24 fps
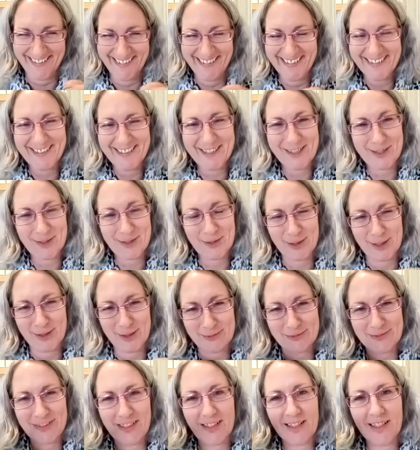To sort
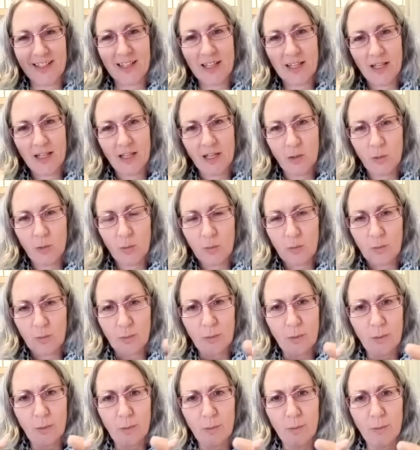of like,
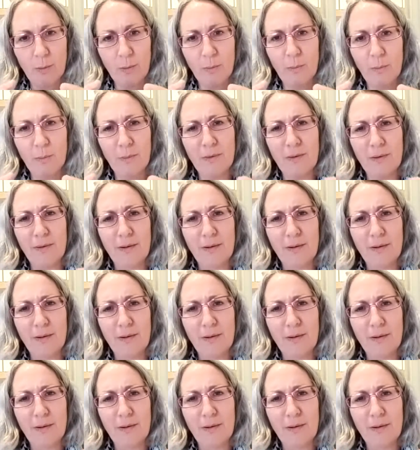whoa,